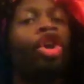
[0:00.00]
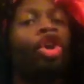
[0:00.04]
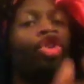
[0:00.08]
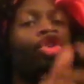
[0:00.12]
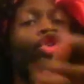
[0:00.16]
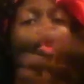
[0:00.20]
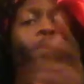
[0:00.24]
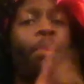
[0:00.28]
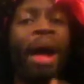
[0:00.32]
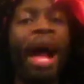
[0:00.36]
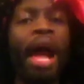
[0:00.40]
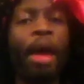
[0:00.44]

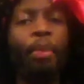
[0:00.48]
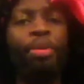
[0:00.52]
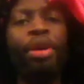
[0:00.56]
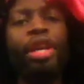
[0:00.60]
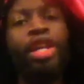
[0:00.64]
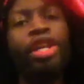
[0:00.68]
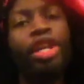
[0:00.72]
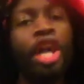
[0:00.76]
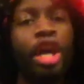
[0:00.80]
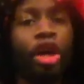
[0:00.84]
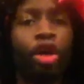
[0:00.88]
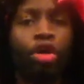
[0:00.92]
You might
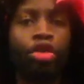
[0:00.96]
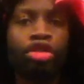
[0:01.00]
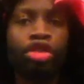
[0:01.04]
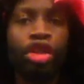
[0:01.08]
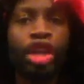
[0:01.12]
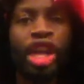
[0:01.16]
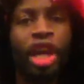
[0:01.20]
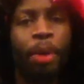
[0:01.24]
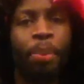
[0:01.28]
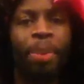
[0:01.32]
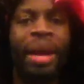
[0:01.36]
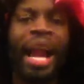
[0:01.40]
be nickel
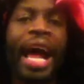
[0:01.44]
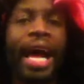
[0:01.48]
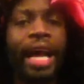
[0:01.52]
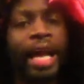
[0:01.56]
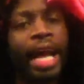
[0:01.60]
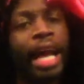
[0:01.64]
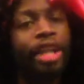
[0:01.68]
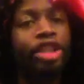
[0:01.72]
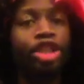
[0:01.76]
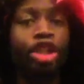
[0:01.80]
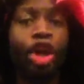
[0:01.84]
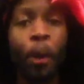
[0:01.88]
slick, but I
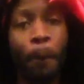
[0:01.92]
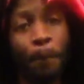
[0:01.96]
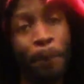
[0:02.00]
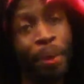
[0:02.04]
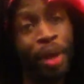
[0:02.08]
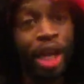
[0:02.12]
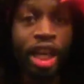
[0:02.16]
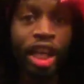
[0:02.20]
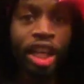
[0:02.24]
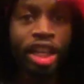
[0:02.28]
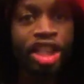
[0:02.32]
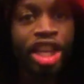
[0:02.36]
got your
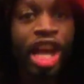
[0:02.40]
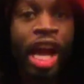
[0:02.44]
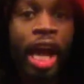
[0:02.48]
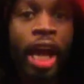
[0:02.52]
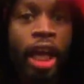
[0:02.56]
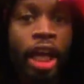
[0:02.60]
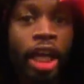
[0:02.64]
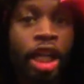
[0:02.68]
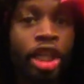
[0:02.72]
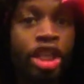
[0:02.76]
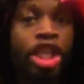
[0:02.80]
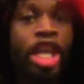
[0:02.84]
penny
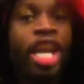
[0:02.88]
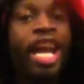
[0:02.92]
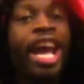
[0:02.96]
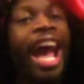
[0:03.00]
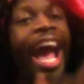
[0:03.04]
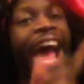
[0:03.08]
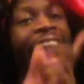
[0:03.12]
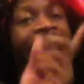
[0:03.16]
change.